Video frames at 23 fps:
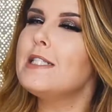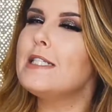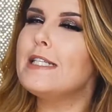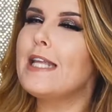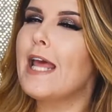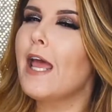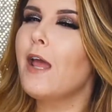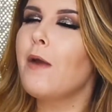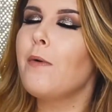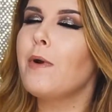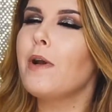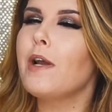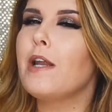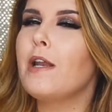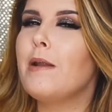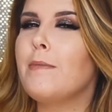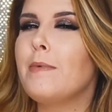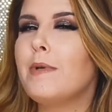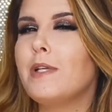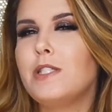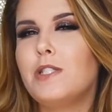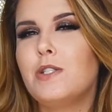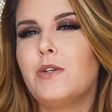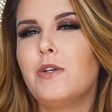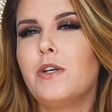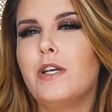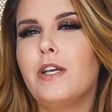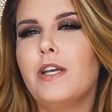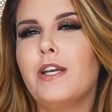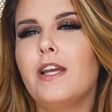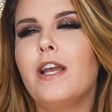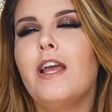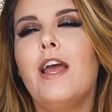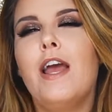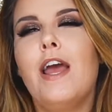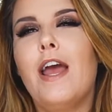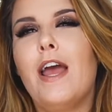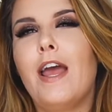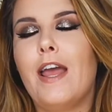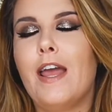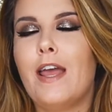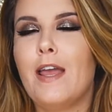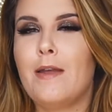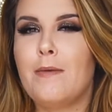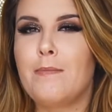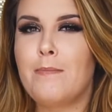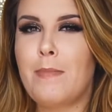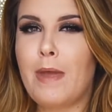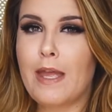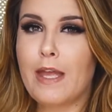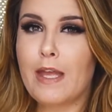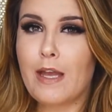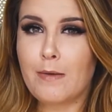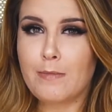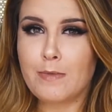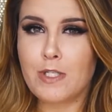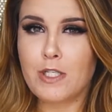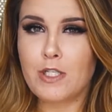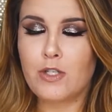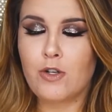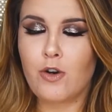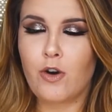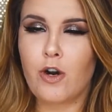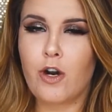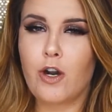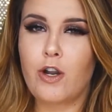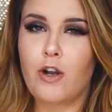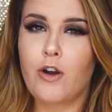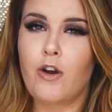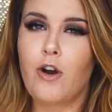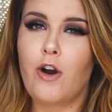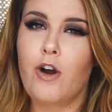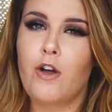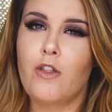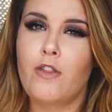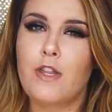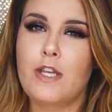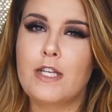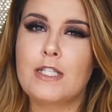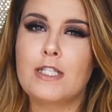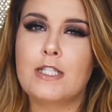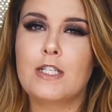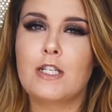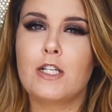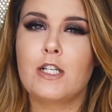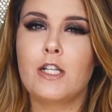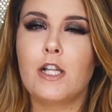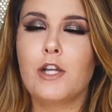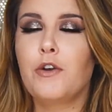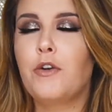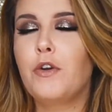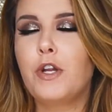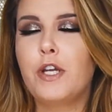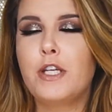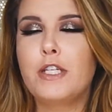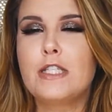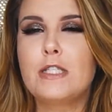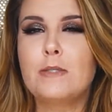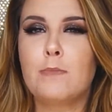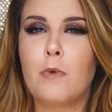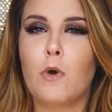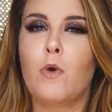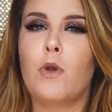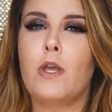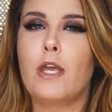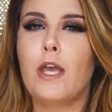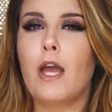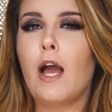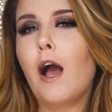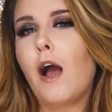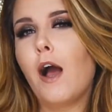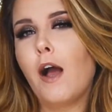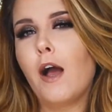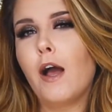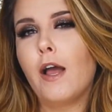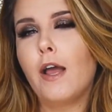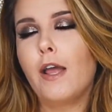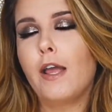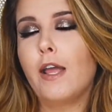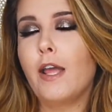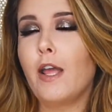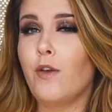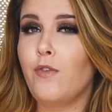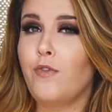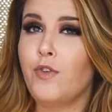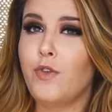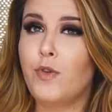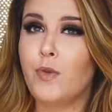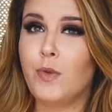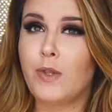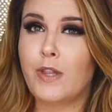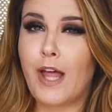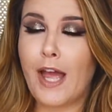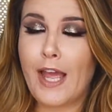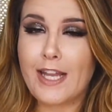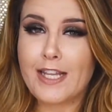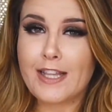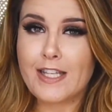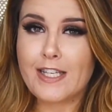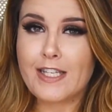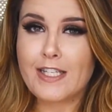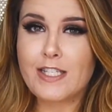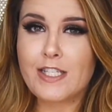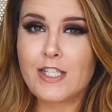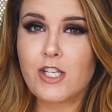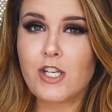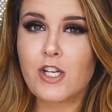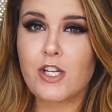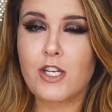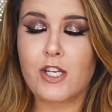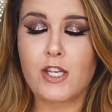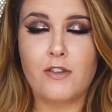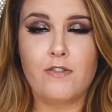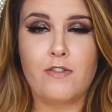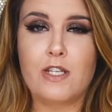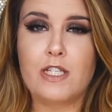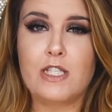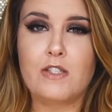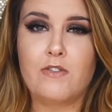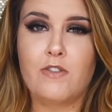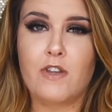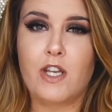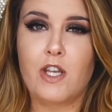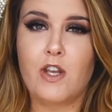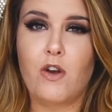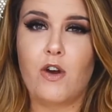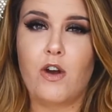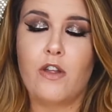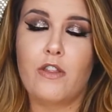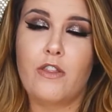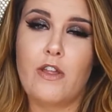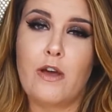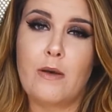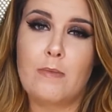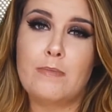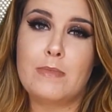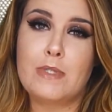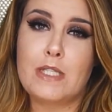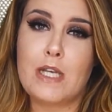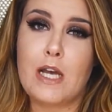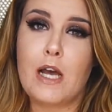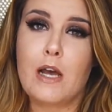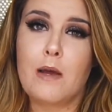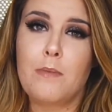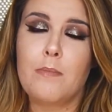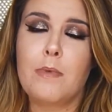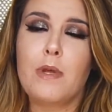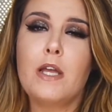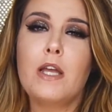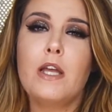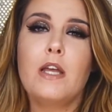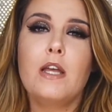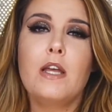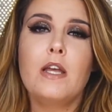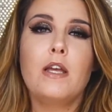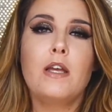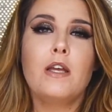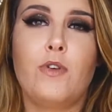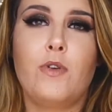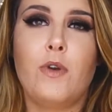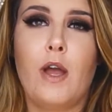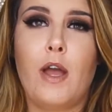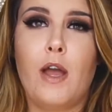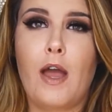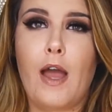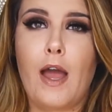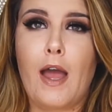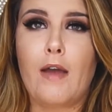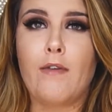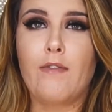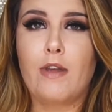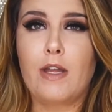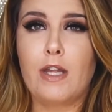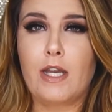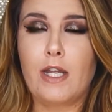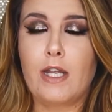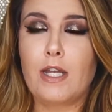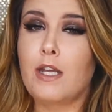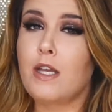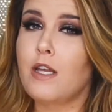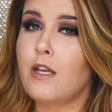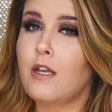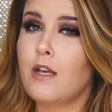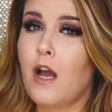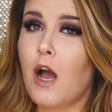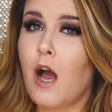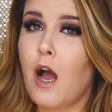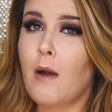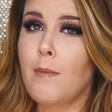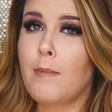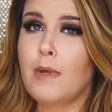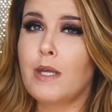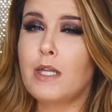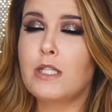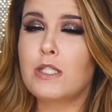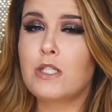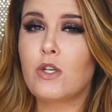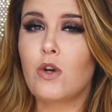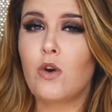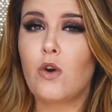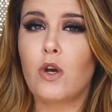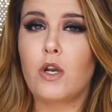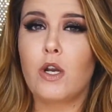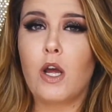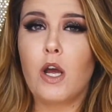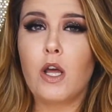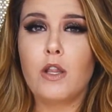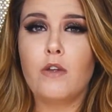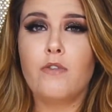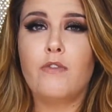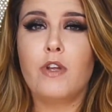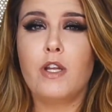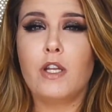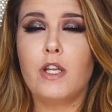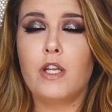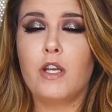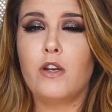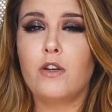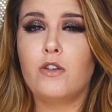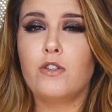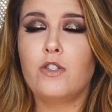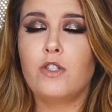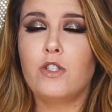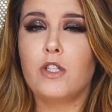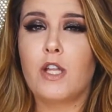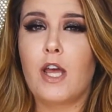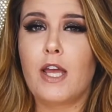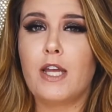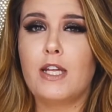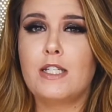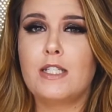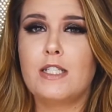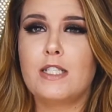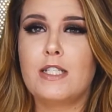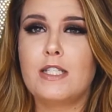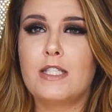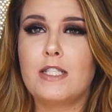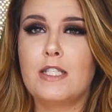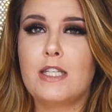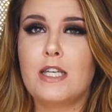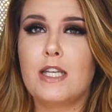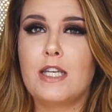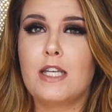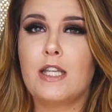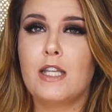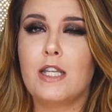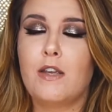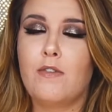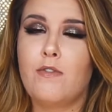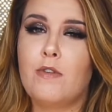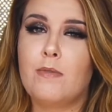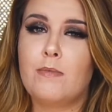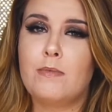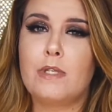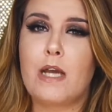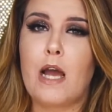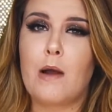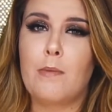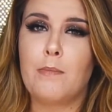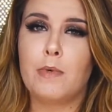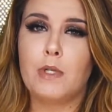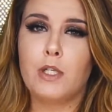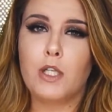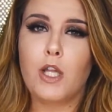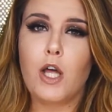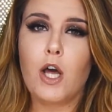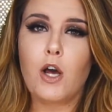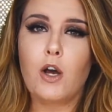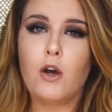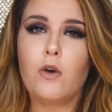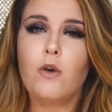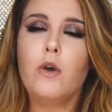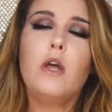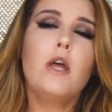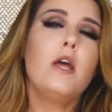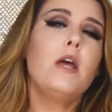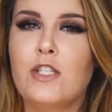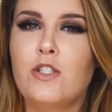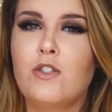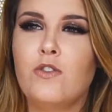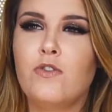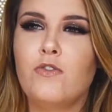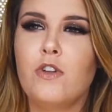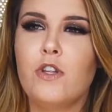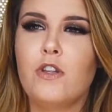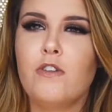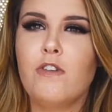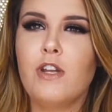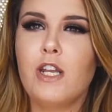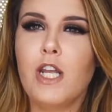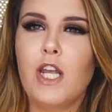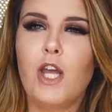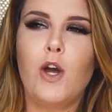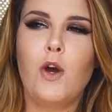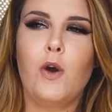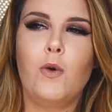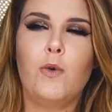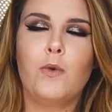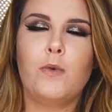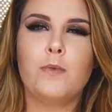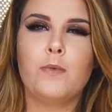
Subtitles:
today we're going to be doing a makeup tutorial on this glittery smoky eye. If you like this look, give this video a thumbs up. If you have any comments on other videos you'd like to see, leave them down below. For the video.